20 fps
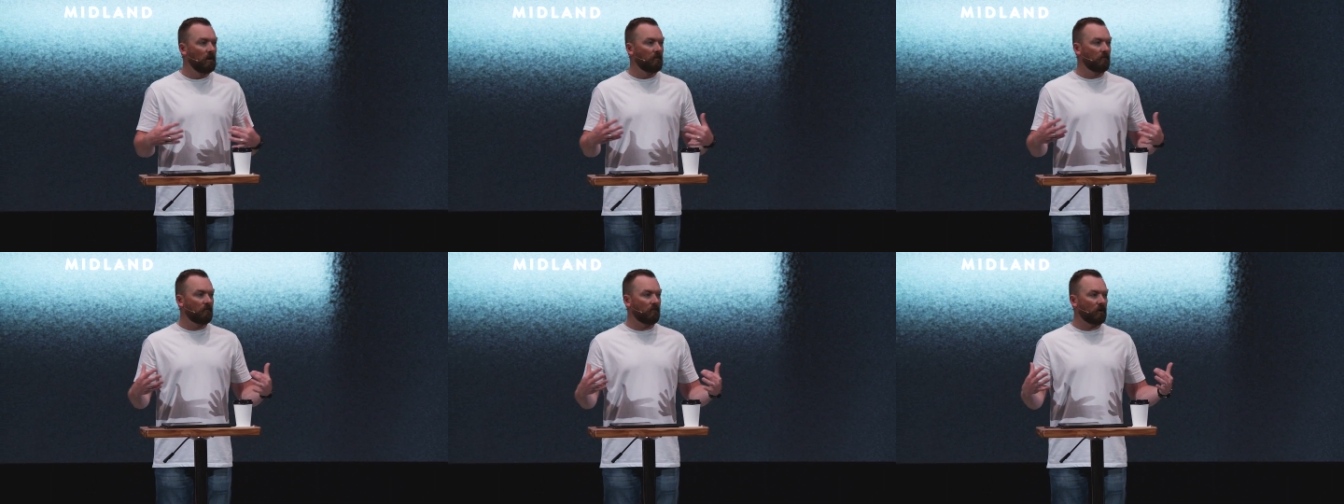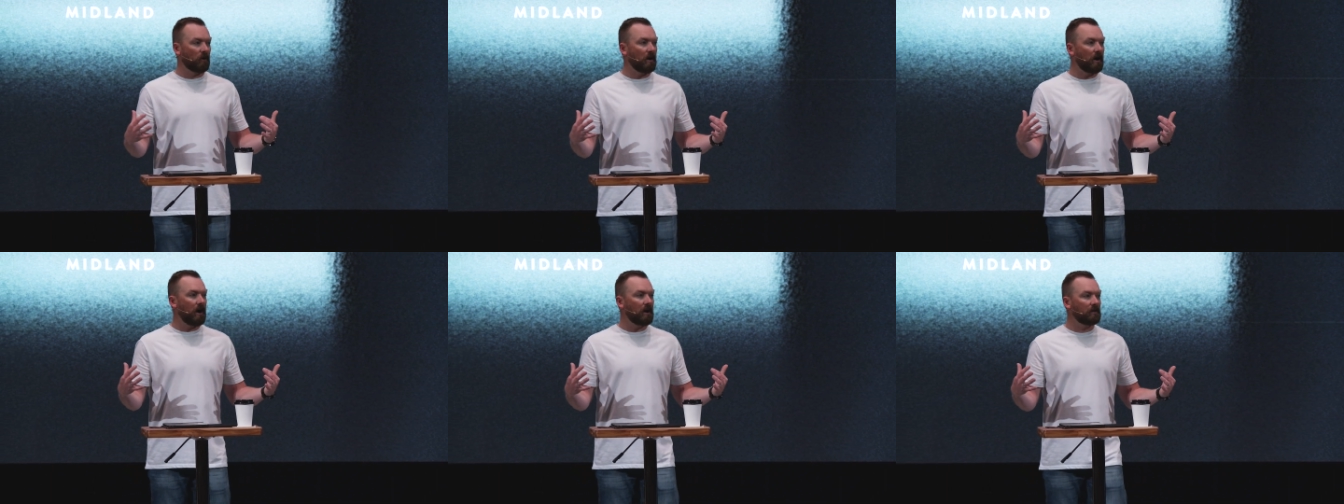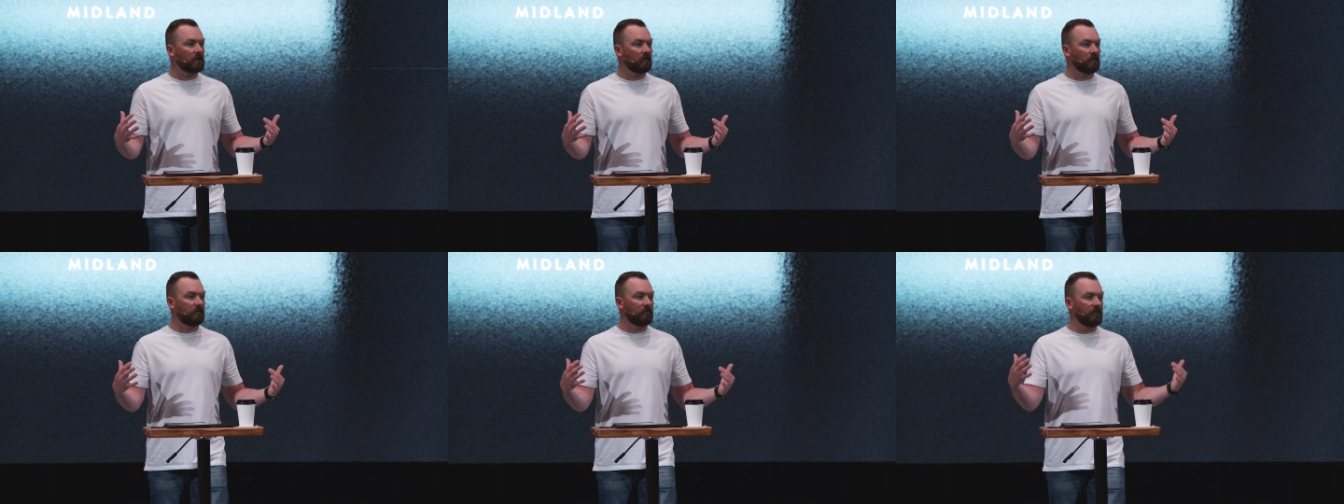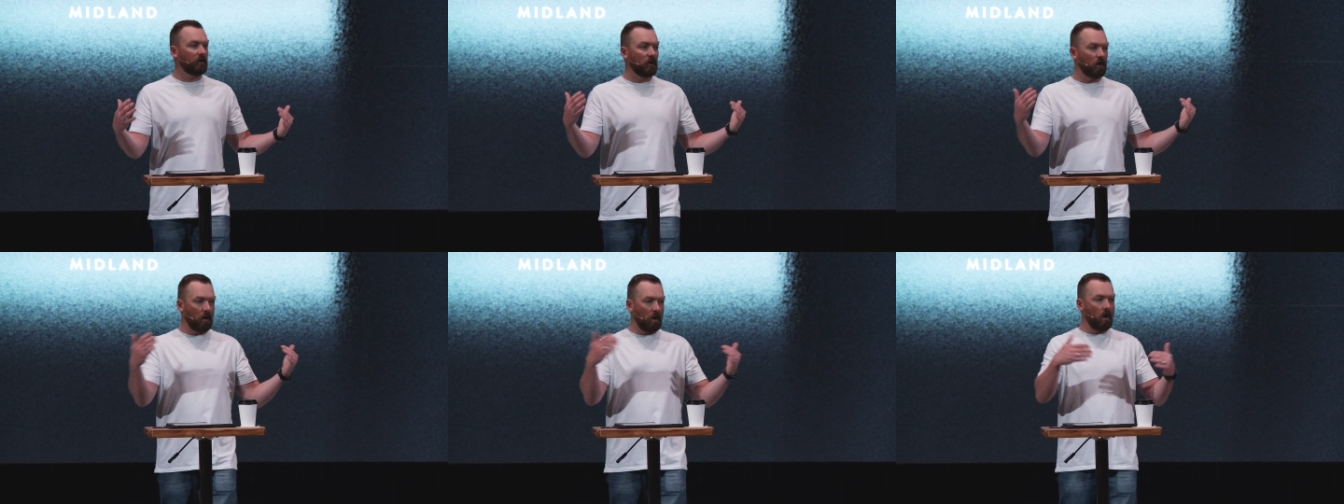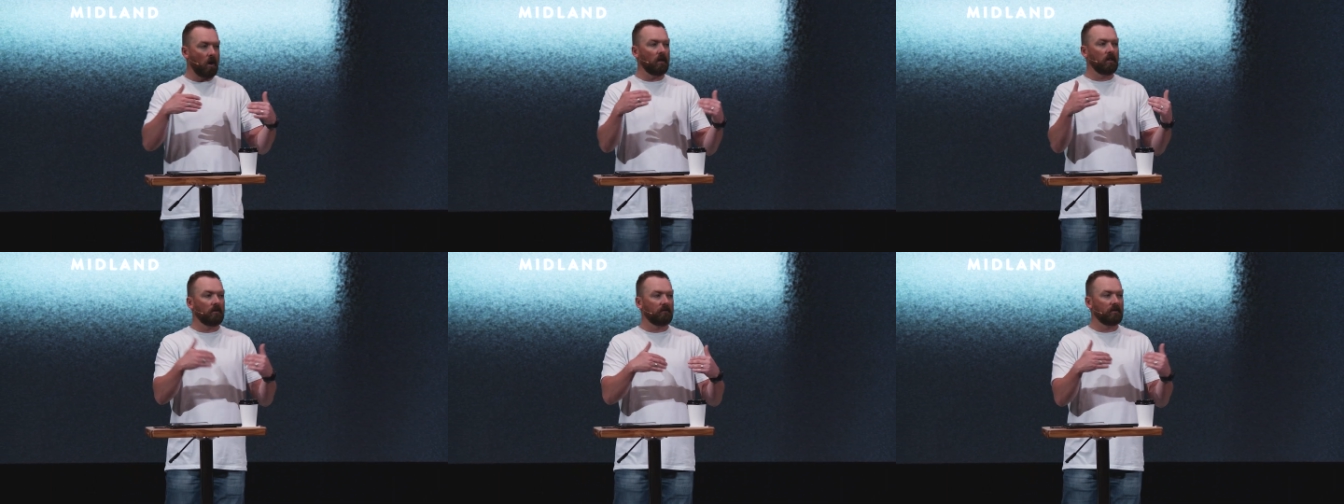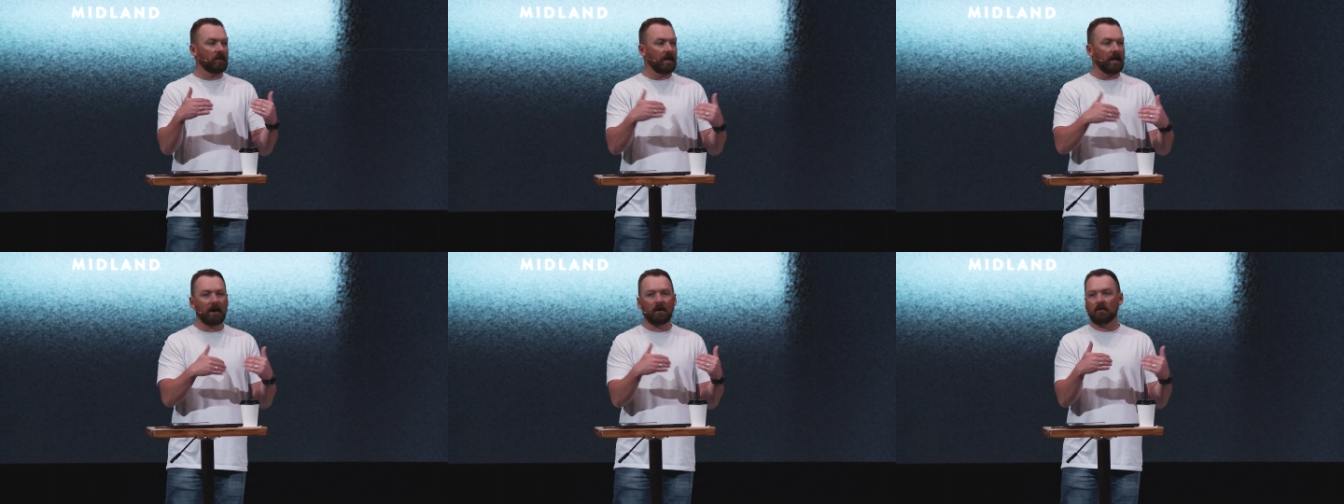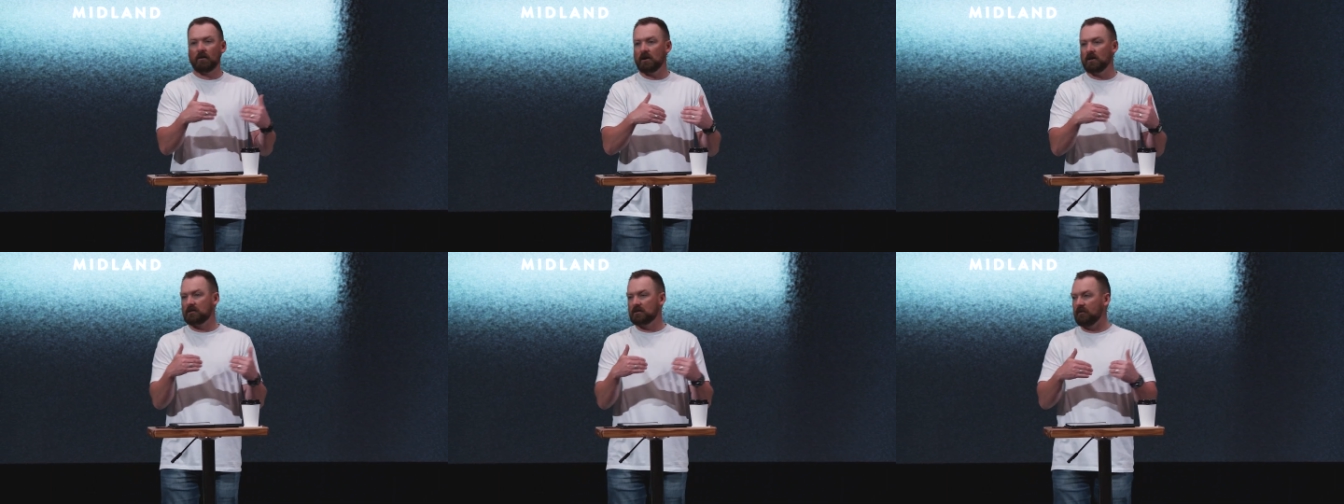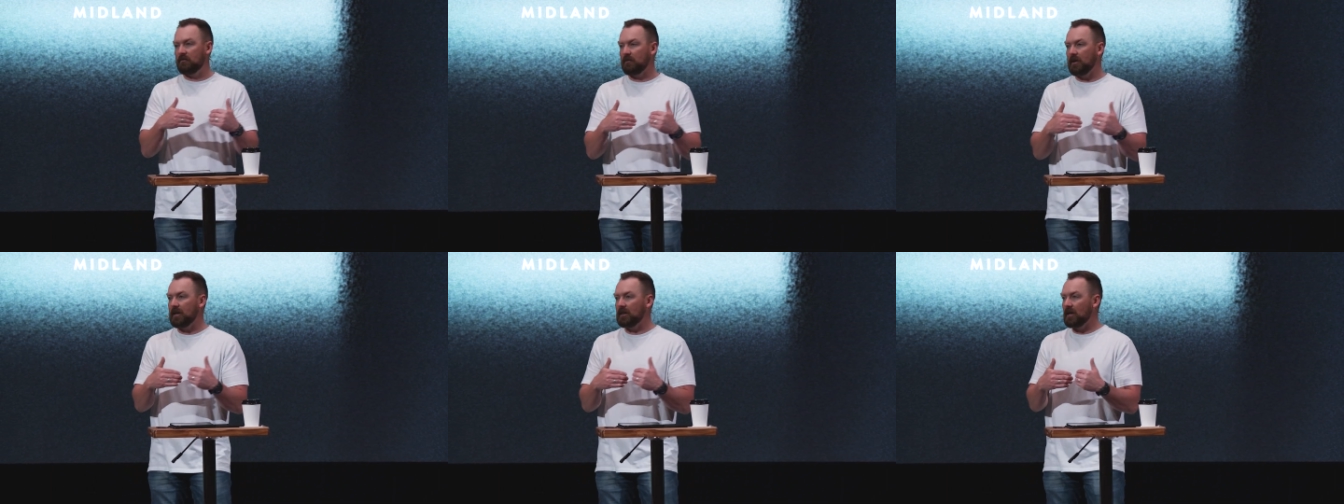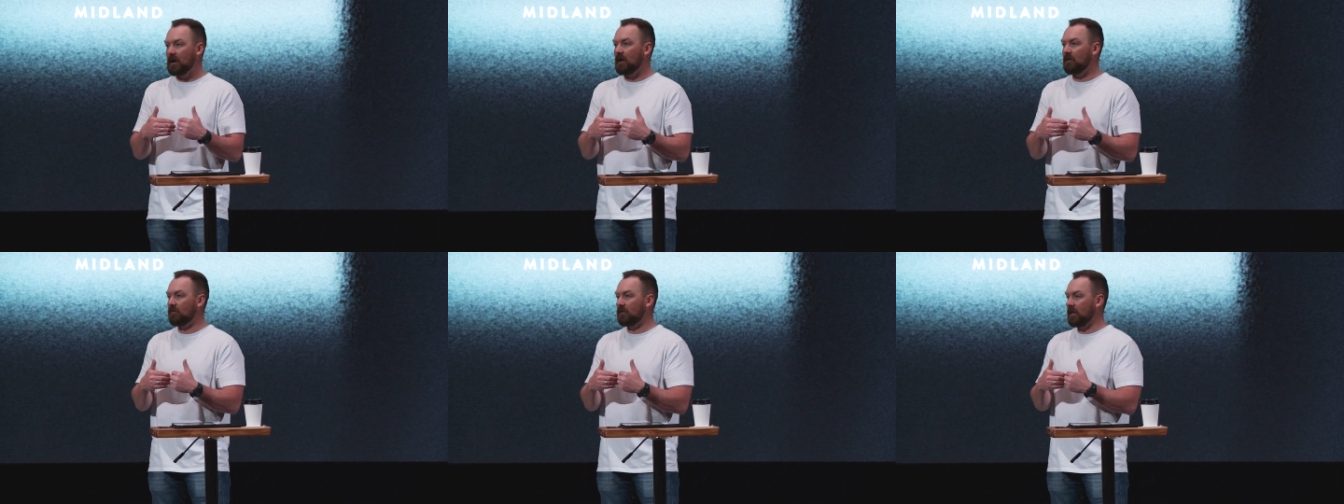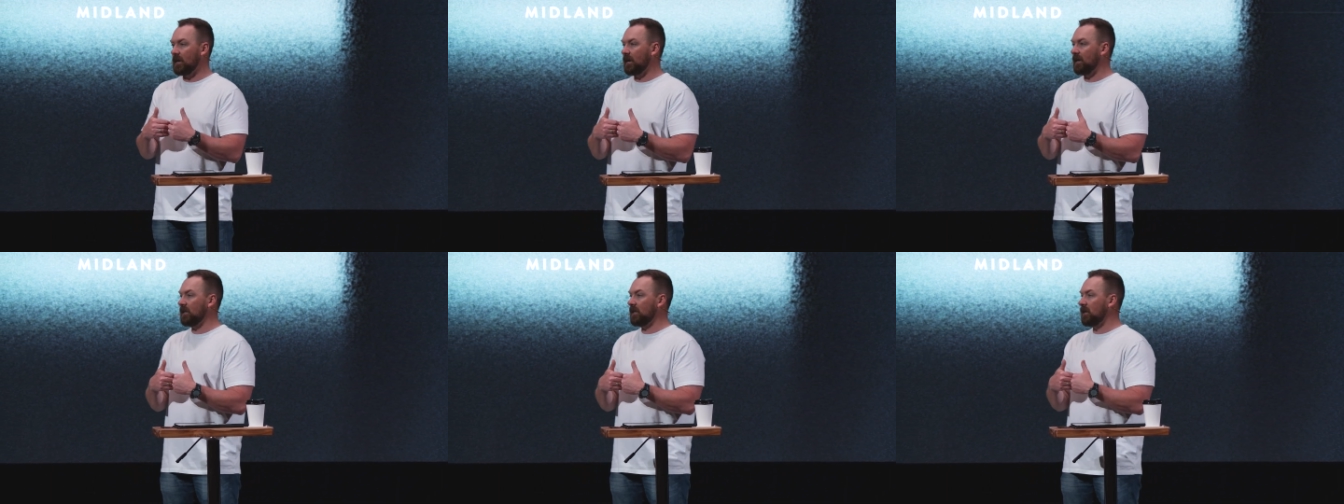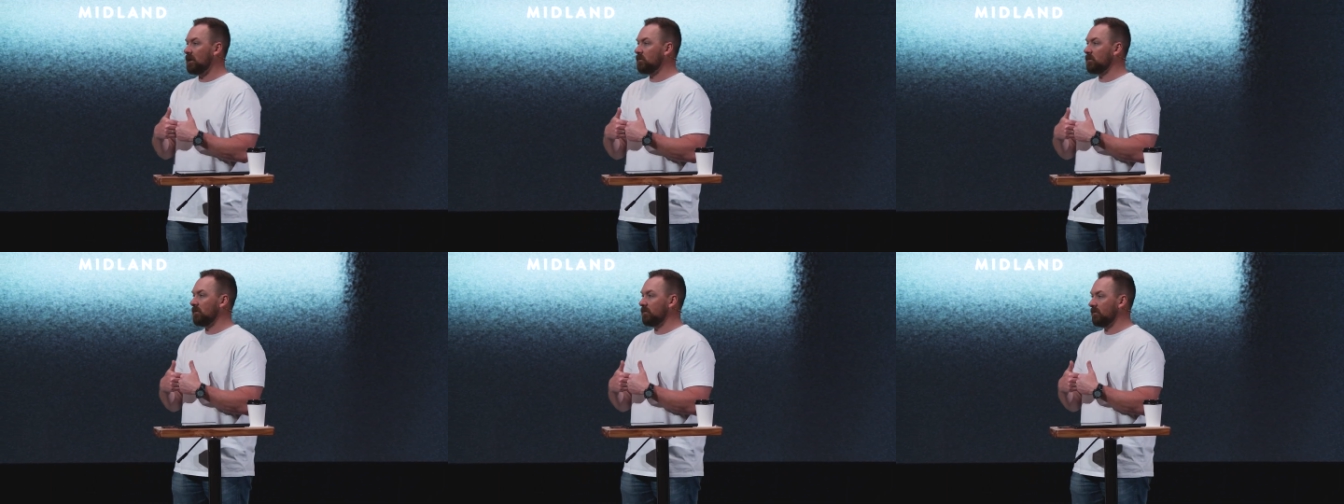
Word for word: for God to fill all of the areas of my life that I need Him to